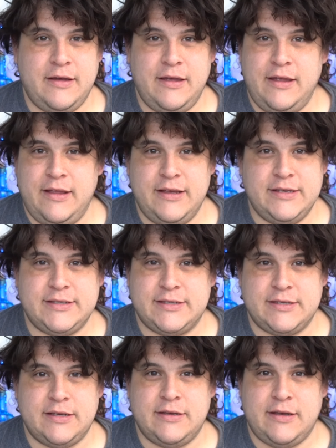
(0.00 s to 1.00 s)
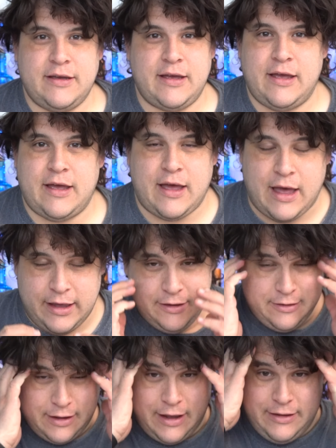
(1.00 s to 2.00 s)
It is I
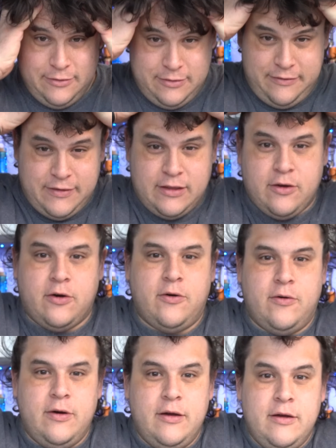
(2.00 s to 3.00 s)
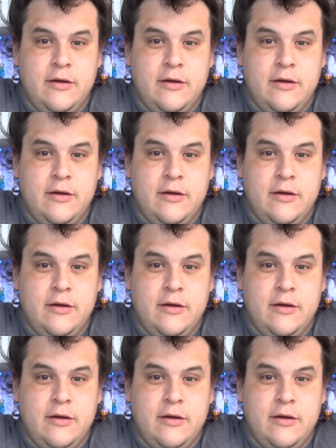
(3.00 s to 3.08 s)
I don't even know